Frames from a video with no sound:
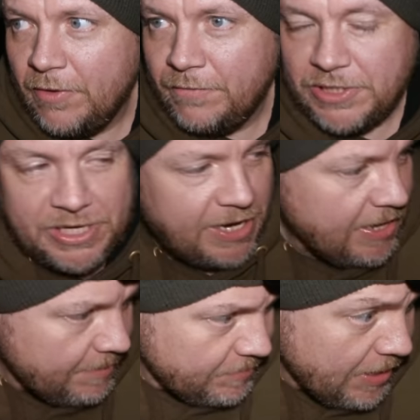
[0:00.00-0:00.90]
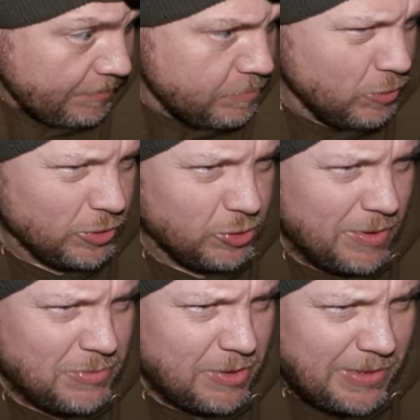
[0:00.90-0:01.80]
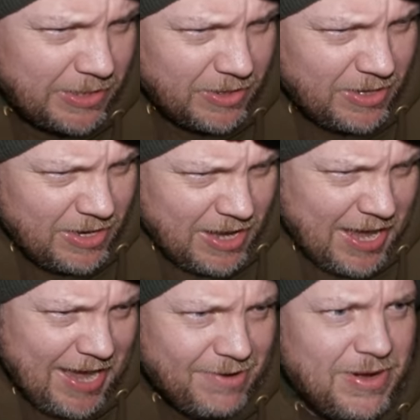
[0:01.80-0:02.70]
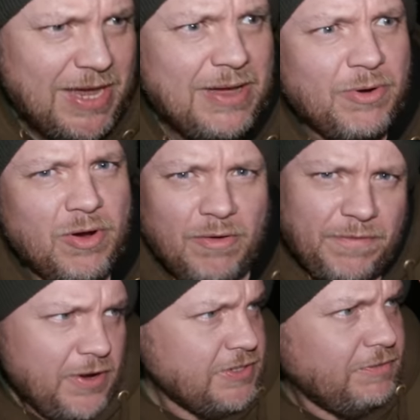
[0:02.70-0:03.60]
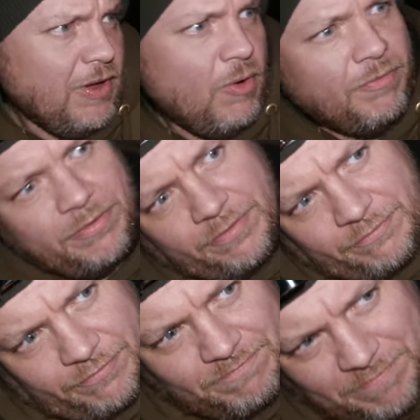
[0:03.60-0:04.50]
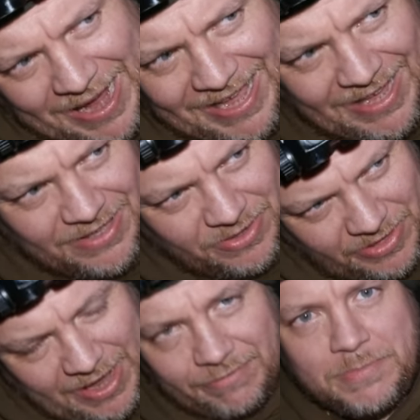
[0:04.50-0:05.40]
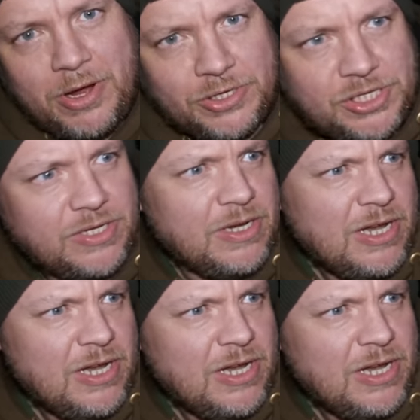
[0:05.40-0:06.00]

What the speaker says: Fished a couple more swims. I'm in an area here where I've got fast flow off the back end at the other margin.